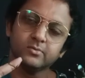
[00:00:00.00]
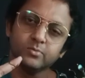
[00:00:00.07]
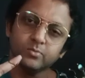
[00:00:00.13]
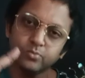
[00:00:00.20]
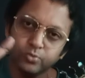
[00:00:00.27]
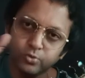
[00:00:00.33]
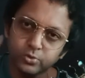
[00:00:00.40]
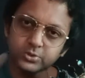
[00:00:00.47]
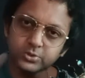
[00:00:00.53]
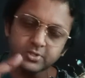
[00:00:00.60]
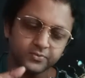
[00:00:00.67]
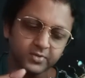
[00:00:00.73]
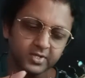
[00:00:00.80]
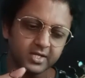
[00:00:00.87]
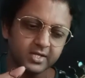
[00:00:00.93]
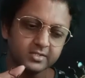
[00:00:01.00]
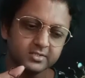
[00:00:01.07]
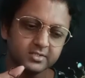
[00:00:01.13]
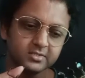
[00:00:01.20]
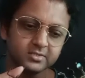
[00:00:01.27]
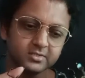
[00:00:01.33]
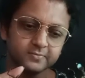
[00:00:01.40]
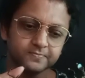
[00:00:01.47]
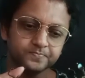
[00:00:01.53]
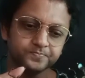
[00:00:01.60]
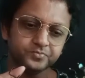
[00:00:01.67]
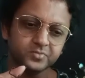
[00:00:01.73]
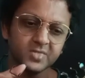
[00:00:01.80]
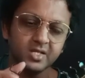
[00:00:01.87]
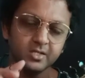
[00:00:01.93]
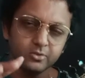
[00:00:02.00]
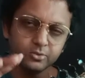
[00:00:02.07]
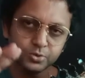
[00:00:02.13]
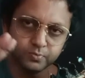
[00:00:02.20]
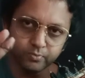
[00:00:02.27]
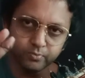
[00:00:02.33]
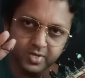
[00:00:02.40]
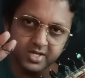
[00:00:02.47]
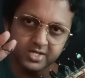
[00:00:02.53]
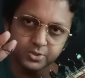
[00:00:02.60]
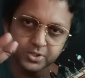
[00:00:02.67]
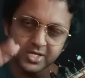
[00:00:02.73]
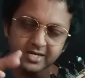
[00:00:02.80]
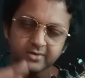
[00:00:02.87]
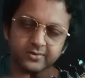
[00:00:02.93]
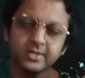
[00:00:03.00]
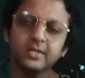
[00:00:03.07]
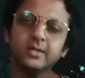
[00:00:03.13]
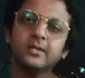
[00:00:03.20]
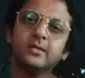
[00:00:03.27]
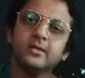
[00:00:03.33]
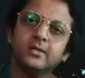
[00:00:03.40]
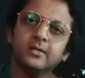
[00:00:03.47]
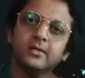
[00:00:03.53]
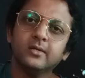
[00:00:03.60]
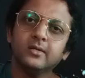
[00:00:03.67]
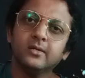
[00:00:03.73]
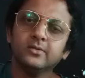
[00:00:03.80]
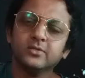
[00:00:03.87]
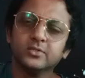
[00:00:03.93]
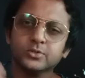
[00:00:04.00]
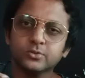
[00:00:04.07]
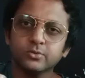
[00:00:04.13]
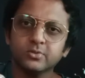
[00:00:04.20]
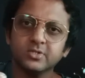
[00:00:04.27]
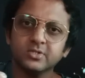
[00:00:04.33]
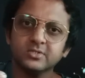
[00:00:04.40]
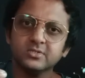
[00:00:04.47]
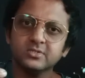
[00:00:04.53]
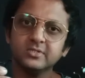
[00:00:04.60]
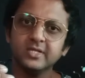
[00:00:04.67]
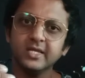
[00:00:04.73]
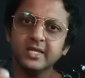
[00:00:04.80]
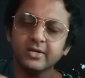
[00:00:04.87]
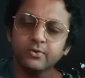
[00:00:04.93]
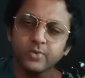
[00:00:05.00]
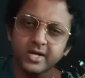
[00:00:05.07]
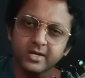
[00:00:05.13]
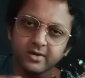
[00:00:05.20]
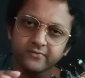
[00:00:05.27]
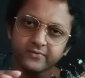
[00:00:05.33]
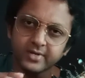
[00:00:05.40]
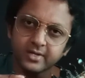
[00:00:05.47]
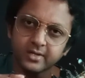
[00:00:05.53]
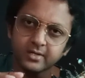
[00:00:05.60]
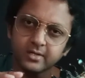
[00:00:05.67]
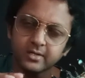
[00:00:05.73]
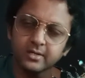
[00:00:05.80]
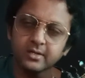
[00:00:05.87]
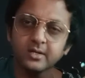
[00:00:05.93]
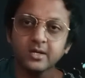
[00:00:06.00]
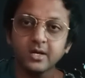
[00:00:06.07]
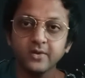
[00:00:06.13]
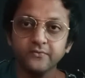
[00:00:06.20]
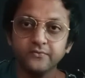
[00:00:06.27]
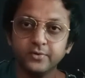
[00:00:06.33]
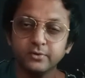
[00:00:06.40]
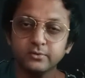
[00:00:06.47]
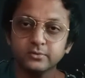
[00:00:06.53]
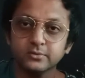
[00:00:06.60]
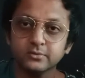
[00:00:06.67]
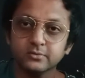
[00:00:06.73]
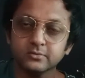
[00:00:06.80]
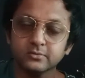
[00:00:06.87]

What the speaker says: most of the cases, in general, the students, they quite often confuse